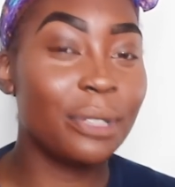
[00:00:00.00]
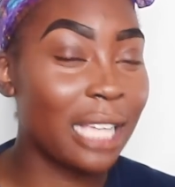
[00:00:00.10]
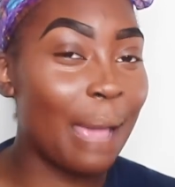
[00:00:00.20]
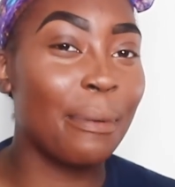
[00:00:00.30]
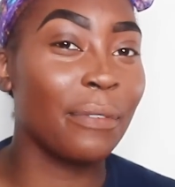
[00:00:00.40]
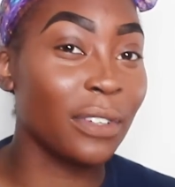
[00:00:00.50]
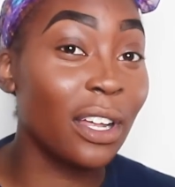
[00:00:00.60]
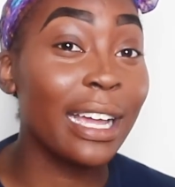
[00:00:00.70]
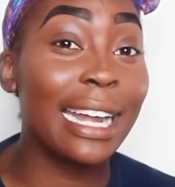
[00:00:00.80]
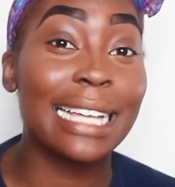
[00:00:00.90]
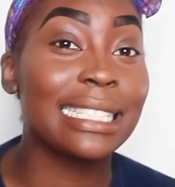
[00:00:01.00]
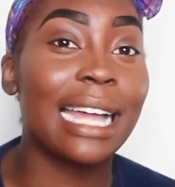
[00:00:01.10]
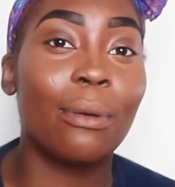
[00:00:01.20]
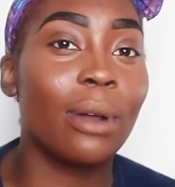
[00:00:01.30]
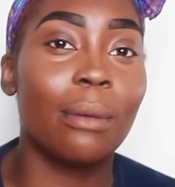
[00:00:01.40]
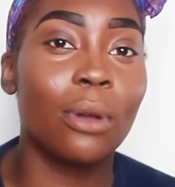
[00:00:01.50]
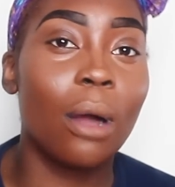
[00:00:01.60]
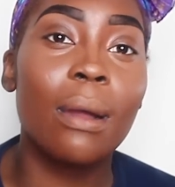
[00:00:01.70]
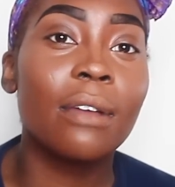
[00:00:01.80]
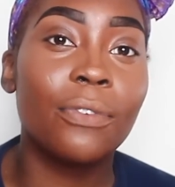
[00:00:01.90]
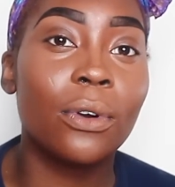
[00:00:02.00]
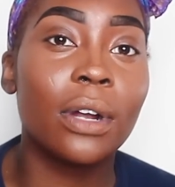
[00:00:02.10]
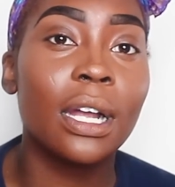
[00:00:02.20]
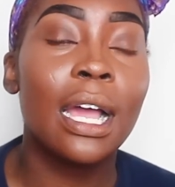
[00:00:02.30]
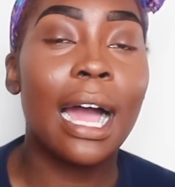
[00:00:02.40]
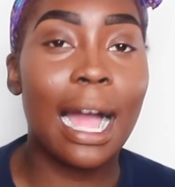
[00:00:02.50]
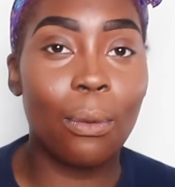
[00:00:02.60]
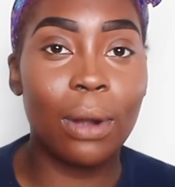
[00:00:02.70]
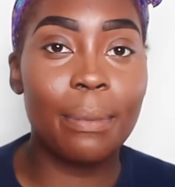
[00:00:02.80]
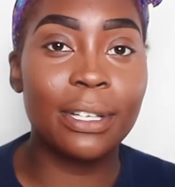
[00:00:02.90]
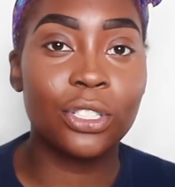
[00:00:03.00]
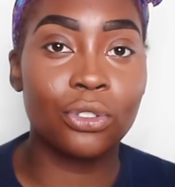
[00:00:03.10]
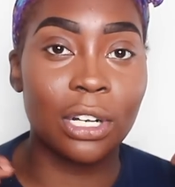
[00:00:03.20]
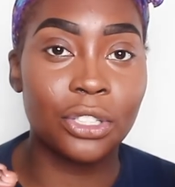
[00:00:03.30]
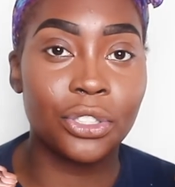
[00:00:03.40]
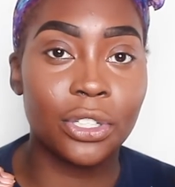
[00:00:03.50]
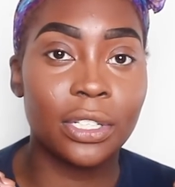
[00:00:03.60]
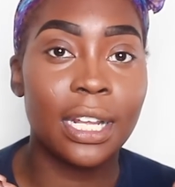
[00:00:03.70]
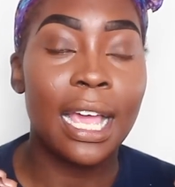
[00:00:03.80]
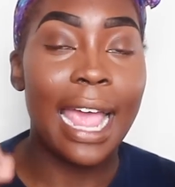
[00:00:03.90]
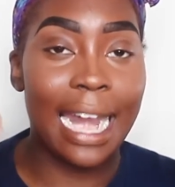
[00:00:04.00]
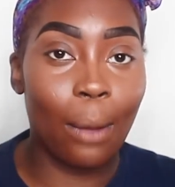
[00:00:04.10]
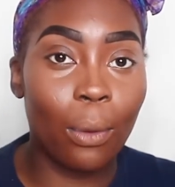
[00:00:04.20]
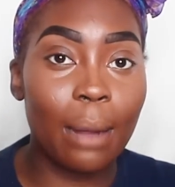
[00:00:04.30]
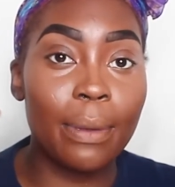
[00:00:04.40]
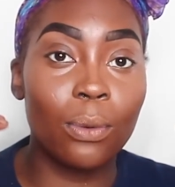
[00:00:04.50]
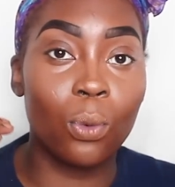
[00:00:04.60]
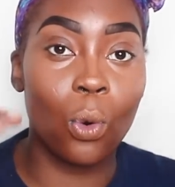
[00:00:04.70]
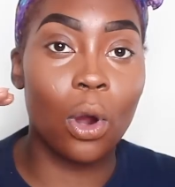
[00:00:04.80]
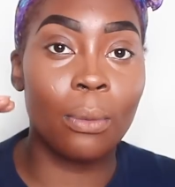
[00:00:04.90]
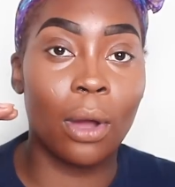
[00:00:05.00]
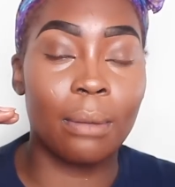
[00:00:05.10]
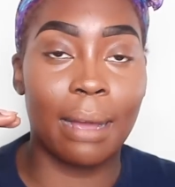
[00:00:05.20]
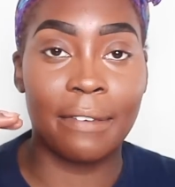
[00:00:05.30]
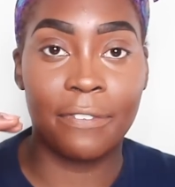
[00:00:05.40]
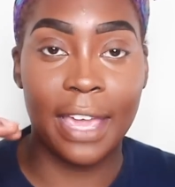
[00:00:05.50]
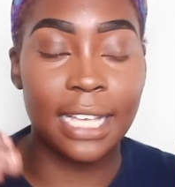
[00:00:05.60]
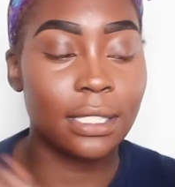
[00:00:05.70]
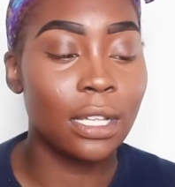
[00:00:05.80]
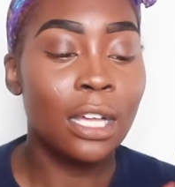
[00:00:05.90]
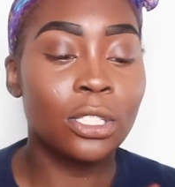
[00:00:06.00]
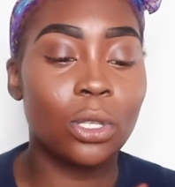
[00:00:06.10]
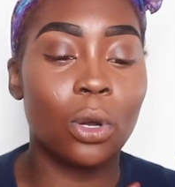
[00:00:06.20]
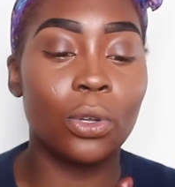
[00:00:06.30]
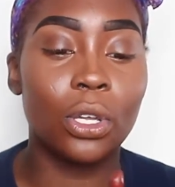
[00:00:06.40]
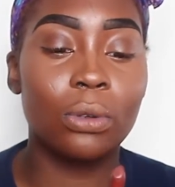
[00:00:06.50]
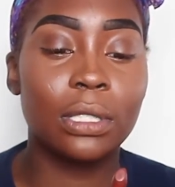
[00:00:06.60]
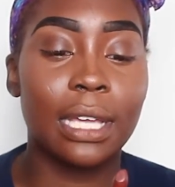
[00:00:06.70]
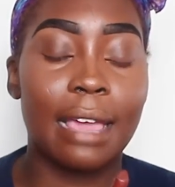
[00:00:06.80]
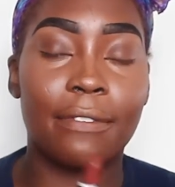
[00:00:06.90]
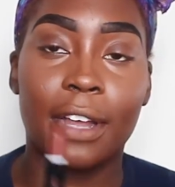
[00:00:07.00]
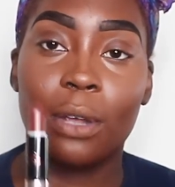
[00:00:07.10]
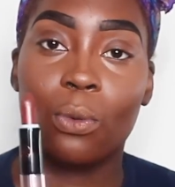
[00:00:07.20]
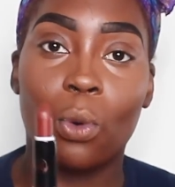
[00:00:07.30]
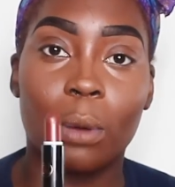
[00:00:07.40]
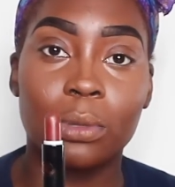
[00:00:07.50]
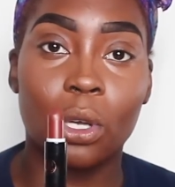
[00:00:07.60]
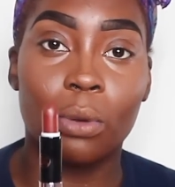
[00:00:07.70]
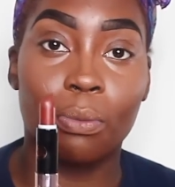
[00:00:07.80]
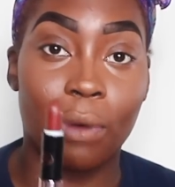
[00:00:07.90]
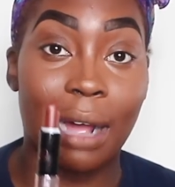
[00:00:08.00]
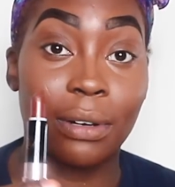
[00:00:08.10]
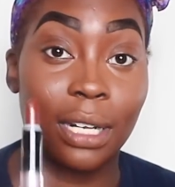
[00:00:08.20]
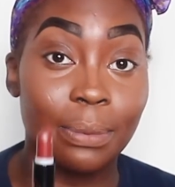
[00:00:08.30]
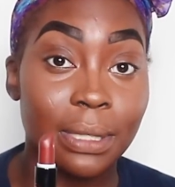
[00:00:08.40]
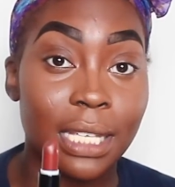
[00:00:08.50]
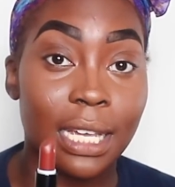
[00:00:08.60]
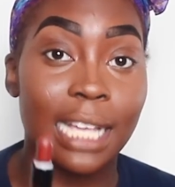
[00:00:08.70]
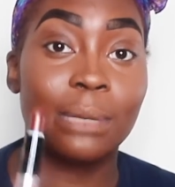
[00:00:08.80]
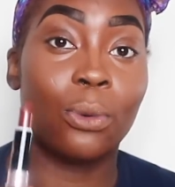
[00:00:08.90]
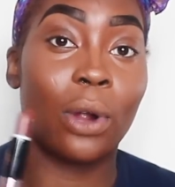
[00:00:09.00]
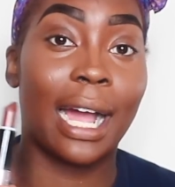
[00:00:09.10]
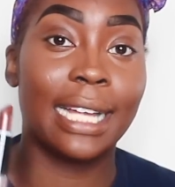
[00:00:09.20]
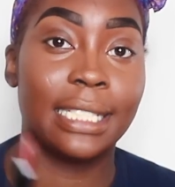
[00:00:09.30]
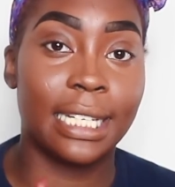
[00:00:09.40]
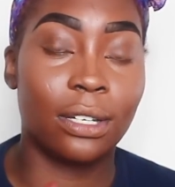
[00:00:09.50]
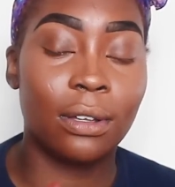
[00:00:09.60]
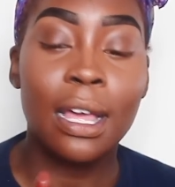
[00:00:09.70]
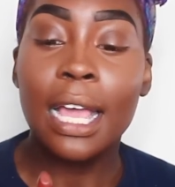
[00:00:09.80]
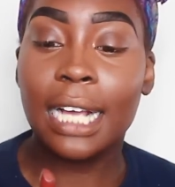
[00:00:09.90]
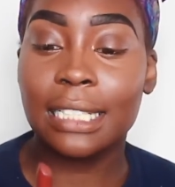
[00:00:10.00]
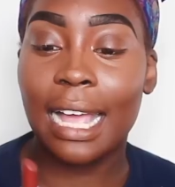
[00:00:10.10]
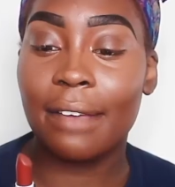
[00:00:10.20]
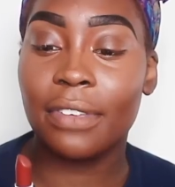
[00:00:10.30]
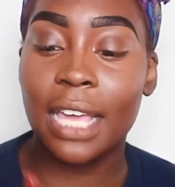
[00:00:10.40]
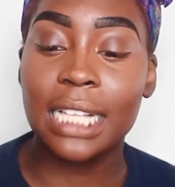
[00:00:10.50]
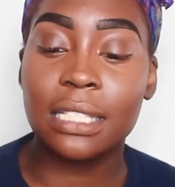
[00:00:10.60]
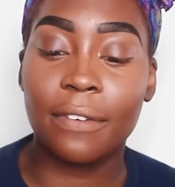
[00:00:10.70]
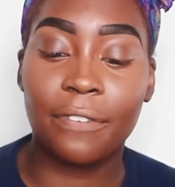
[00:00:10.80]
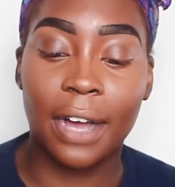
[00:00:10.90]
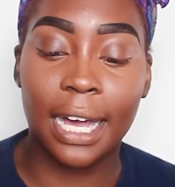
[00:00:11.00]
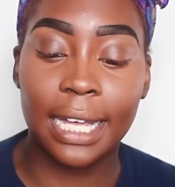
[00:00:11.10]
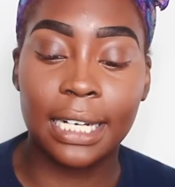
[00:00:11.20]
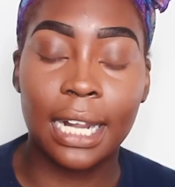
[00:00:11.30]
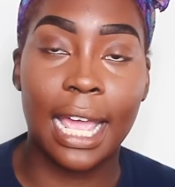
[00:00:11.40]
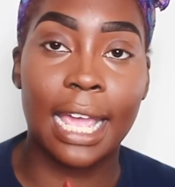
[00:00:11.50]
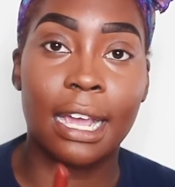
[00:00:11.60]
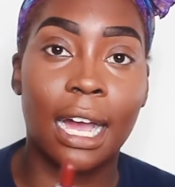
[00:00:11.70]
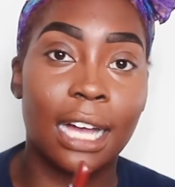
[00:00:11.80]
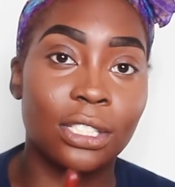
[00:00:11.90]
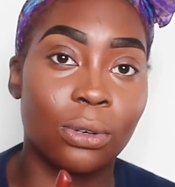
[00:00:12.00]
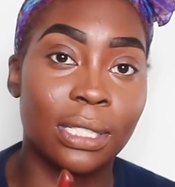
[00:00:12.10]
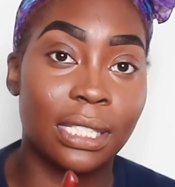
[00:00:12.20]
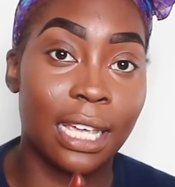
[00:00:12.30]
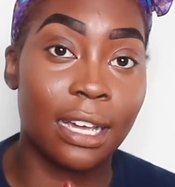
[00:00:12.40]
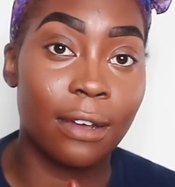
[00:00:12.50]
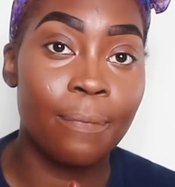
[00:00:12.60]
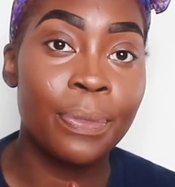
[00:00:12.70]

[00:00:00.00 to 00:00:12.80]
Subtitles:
type of look, and that's not what I'm going for. I want to be structured and I want to be warm on my face. So using a very warm tone brown lipstick is more ideal because I have yet to find a contour stick,